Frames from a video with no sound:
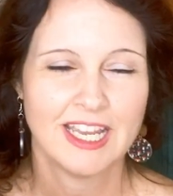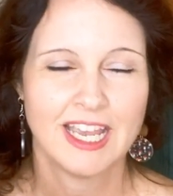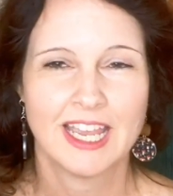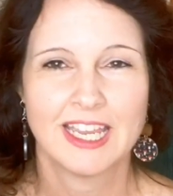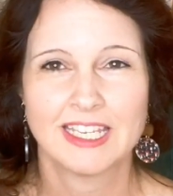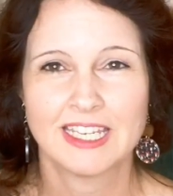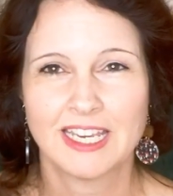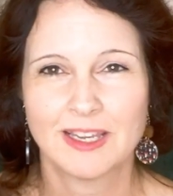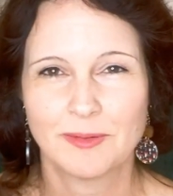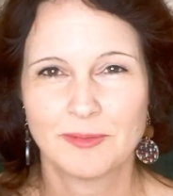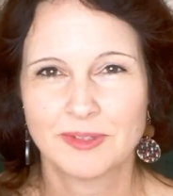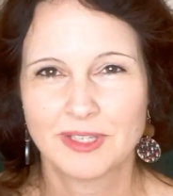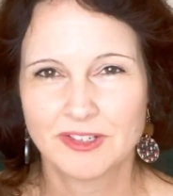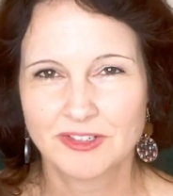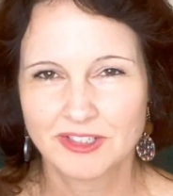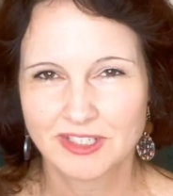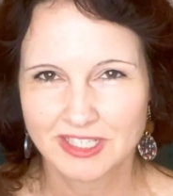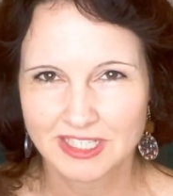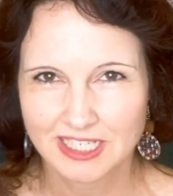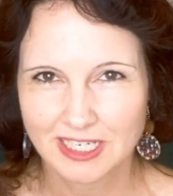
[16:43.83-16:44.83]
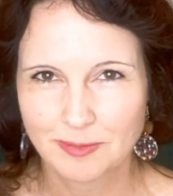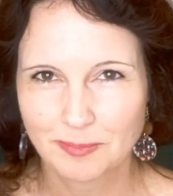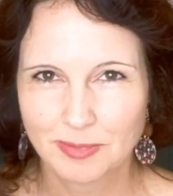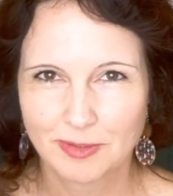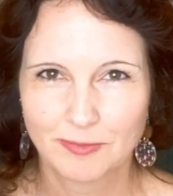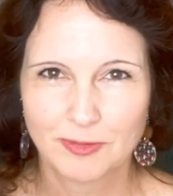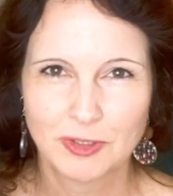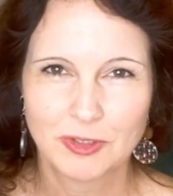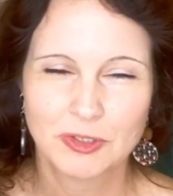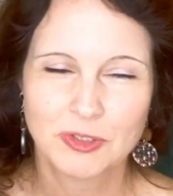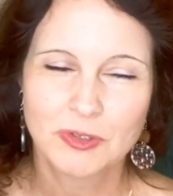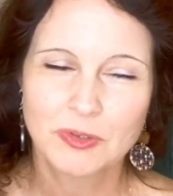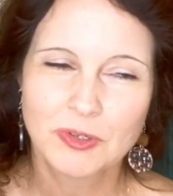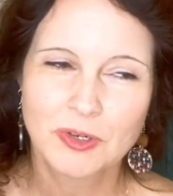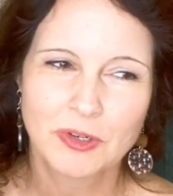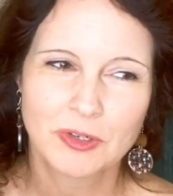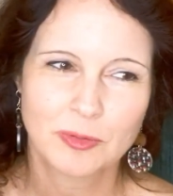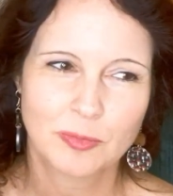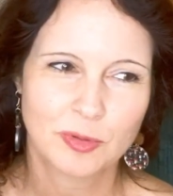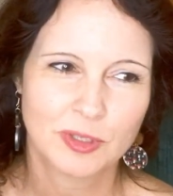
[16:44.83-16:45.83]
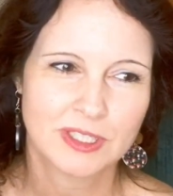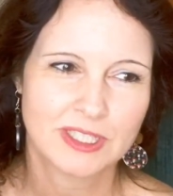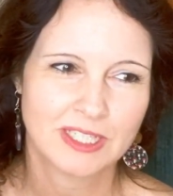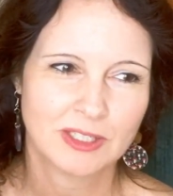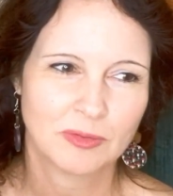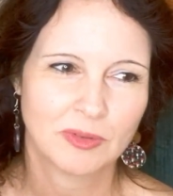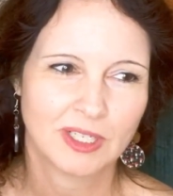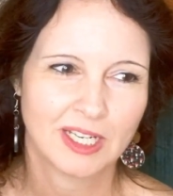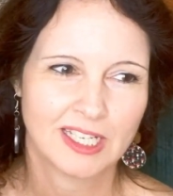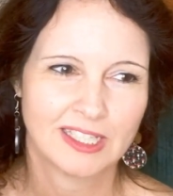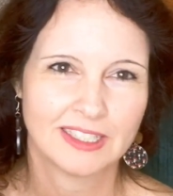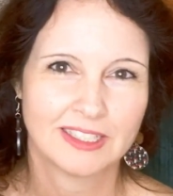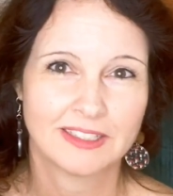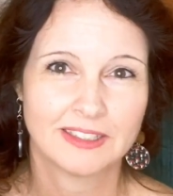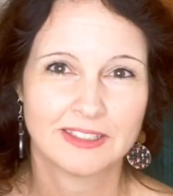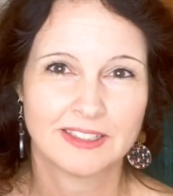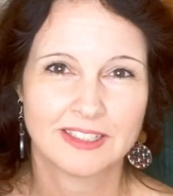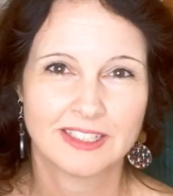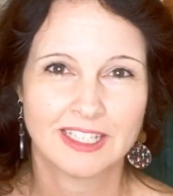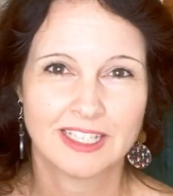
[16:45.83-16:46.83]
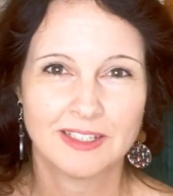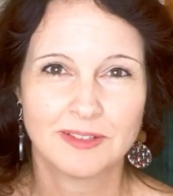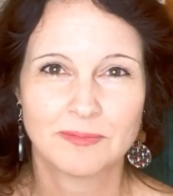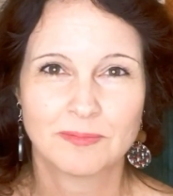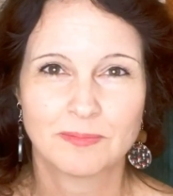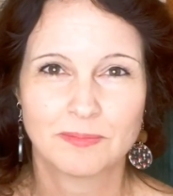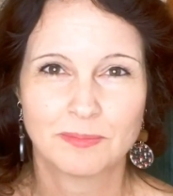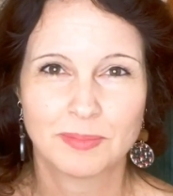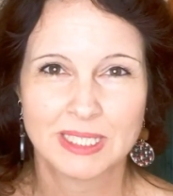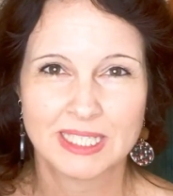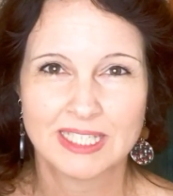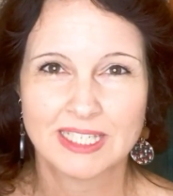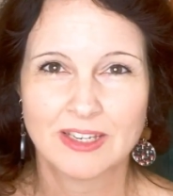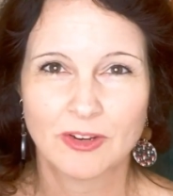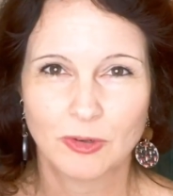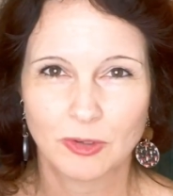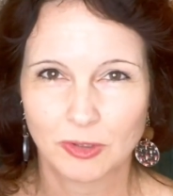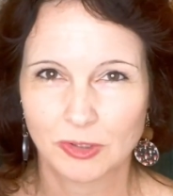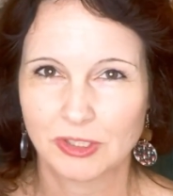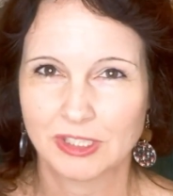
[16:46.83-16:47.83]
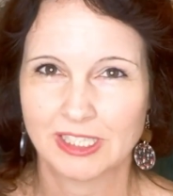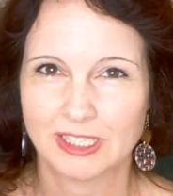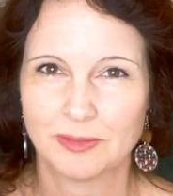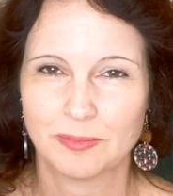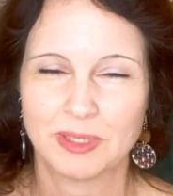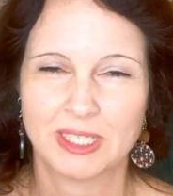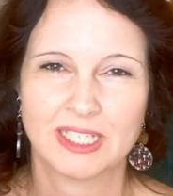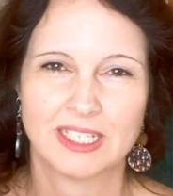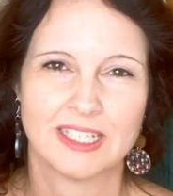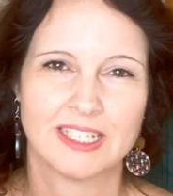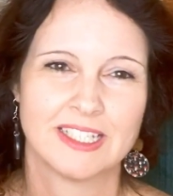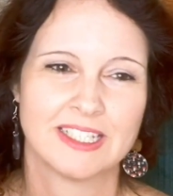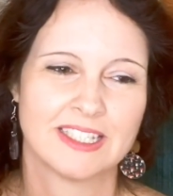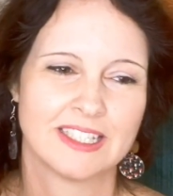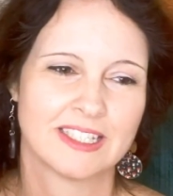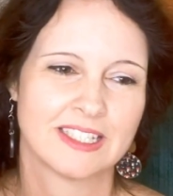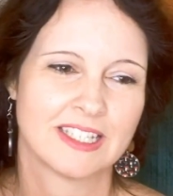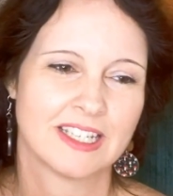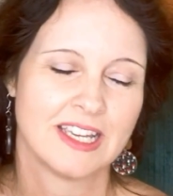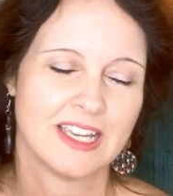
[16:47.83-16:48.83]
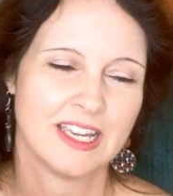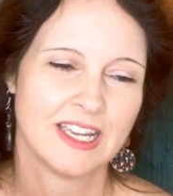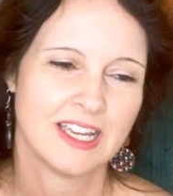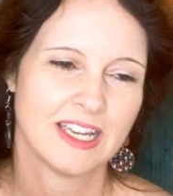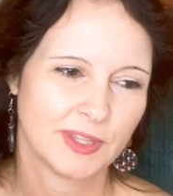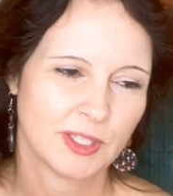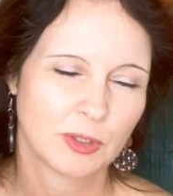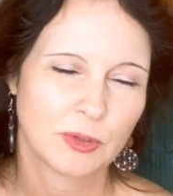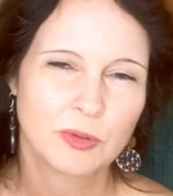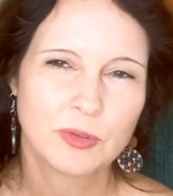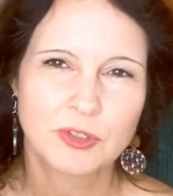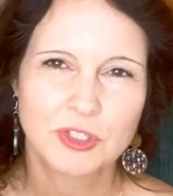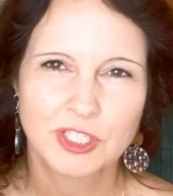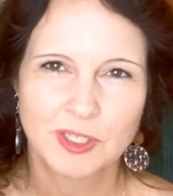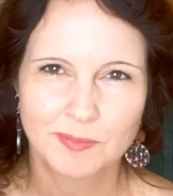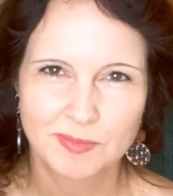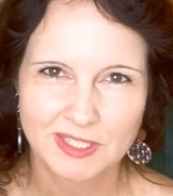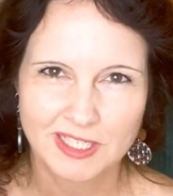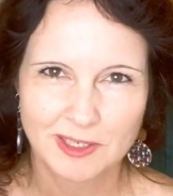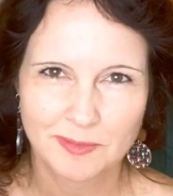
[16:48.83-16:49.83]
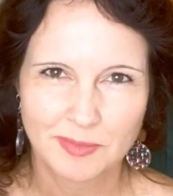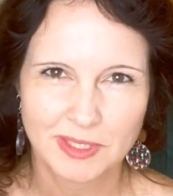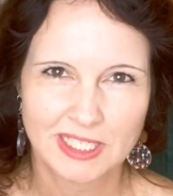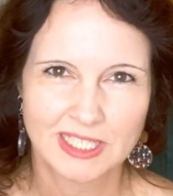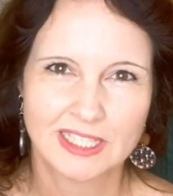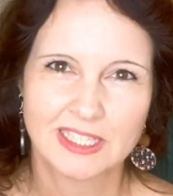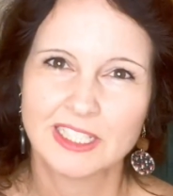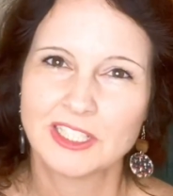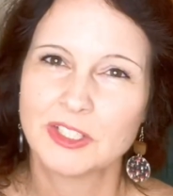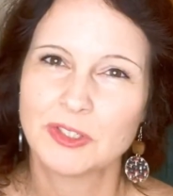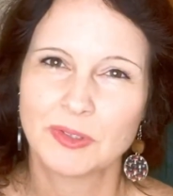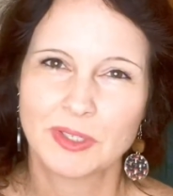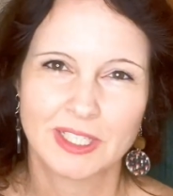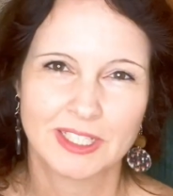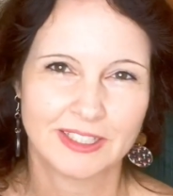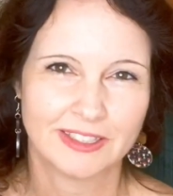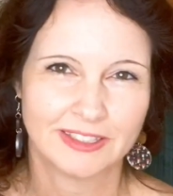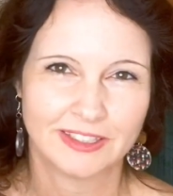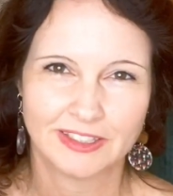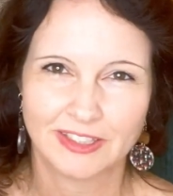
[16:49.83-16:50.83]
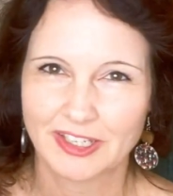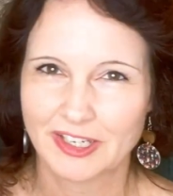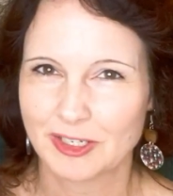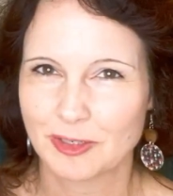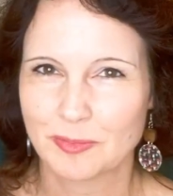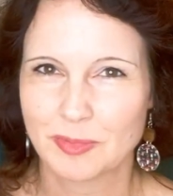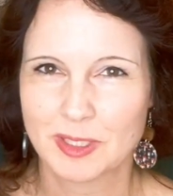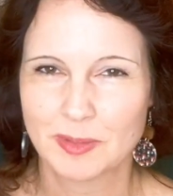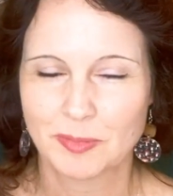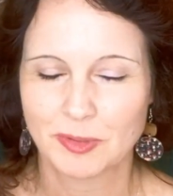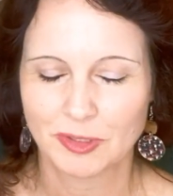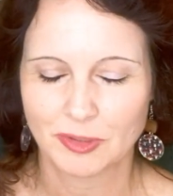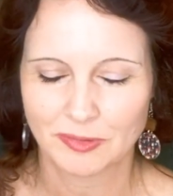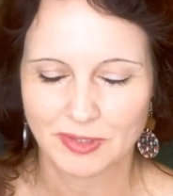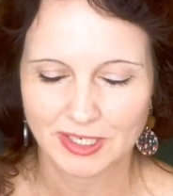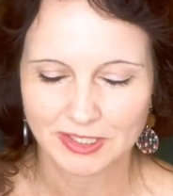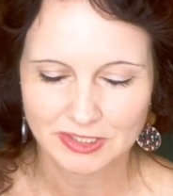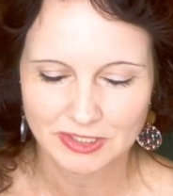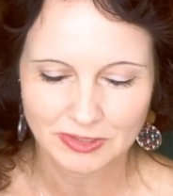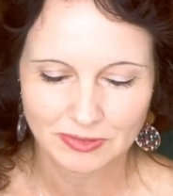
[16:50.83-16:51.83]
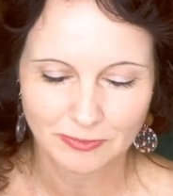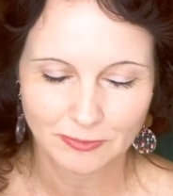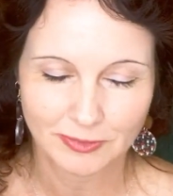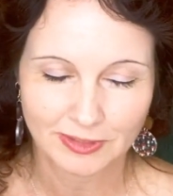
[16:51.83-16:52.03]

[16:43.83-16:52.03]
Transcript: And yeah, there's a tip. If you do go to Prince Edward Island, get busy early because the cruise ships come in and then you get a lot of people around you.